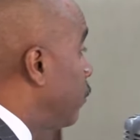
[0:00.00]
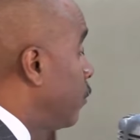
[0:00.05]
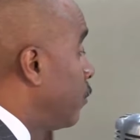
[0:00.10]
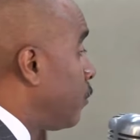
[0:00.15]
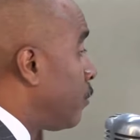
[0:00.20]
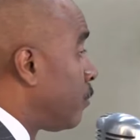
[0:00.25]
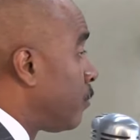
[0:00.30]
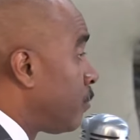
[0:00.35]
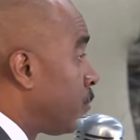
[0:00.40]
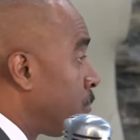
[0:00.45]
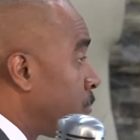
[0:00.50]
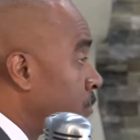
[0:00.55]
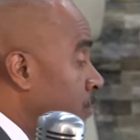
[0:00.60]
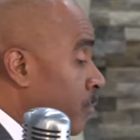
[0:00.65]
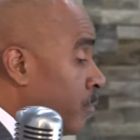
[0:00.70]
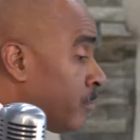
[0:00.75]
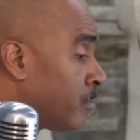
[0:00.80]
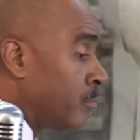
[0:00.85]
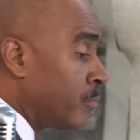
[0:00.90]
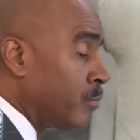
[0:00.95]

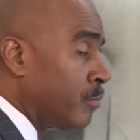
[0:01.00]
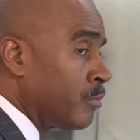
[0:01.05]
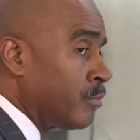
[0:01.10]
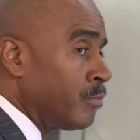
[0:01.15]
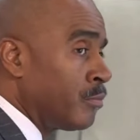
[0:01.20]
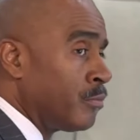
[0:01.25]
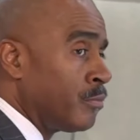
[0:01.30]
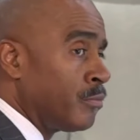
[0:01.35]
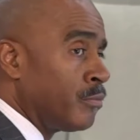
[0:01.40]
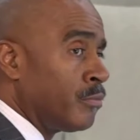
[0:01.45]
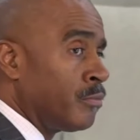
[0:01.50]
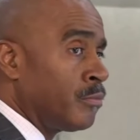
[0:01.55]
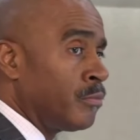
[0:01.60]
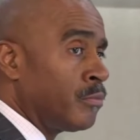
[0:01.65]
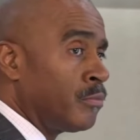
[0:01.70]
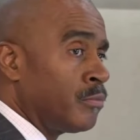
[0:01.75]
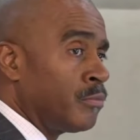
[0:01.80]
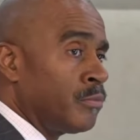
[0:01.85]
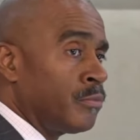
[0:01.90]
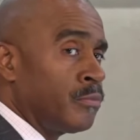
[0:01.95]

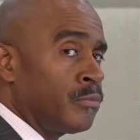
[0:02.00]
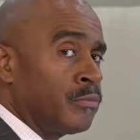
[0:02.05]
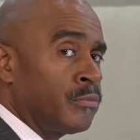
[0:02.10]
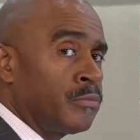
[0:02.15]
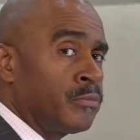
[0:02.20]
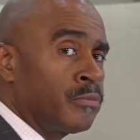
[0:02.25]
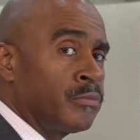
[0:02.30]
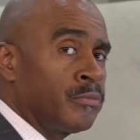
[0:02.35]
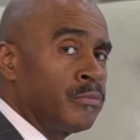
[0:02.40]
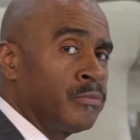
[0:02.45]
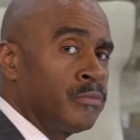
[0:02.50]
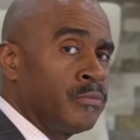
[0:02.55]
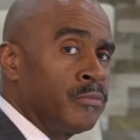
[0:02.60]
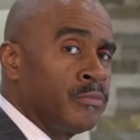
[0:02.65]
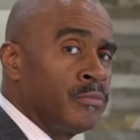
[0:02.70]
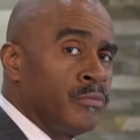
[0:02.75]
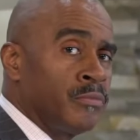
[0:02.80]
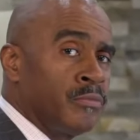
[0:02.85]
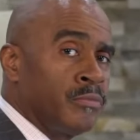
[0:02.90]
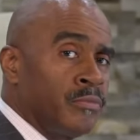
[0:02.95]

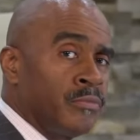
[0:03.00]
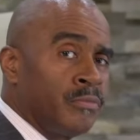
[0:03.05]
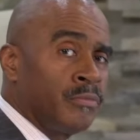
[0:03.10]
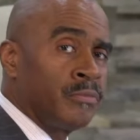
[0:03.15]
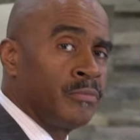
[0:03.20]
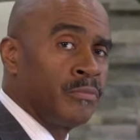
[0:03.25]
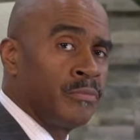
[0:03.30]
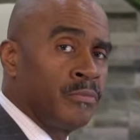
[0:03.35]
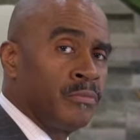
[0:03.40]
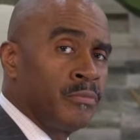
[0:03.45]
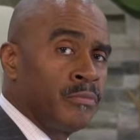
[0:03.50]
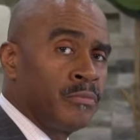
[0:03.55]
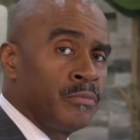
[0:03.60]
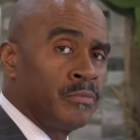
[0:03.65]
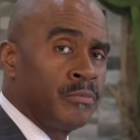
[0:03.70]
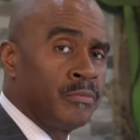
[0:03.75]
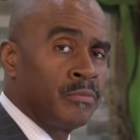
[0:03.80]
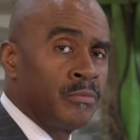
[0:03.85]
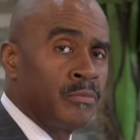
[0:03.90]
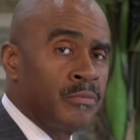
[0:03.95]

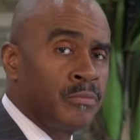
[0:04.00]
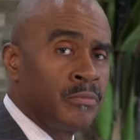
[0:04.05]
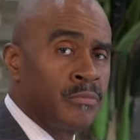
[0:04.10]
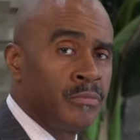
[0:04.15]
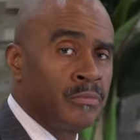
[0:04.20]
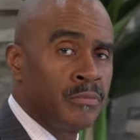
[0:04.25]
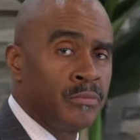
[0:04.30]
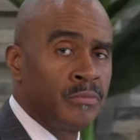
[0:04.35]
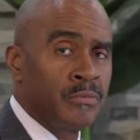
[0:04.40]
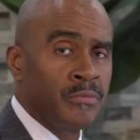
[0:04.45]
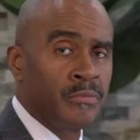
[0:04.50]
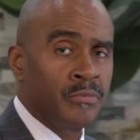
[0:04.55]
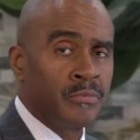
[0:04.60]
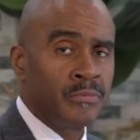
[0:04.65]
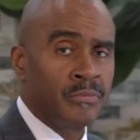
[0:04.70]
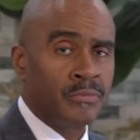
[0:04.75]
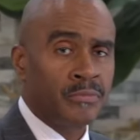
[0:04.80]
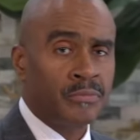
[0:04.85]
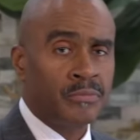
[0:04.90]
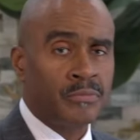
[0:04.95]

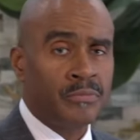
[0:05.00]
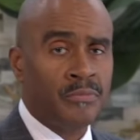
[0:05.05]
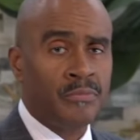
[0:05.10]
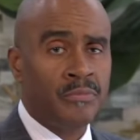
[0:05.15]
Nothing is said.